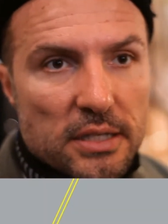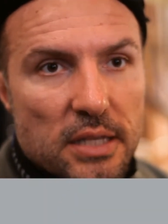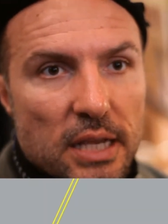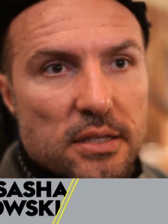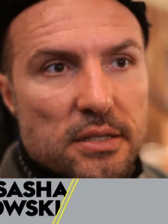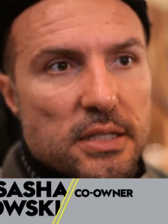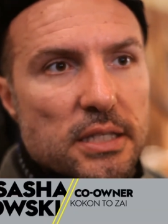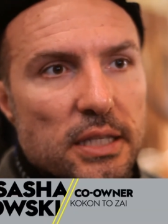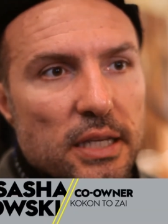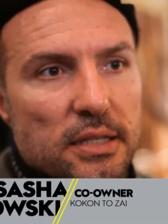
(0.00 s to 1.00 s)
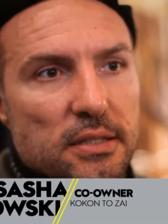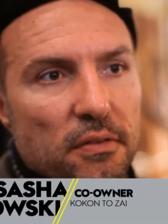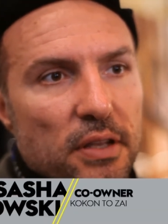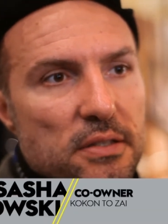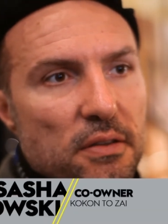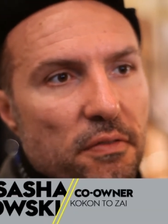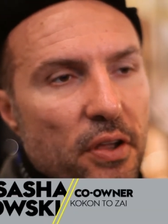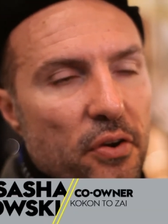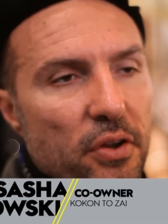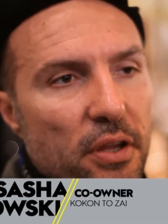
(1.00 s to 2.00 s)
is, as a city, it's a, it's a
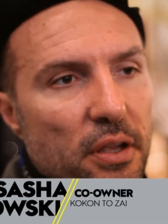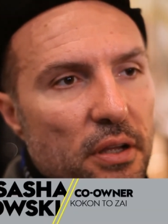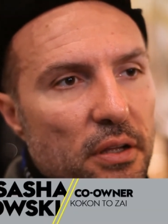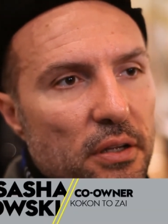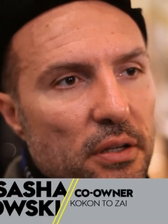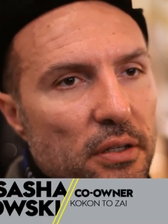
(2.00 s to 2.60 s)
very uh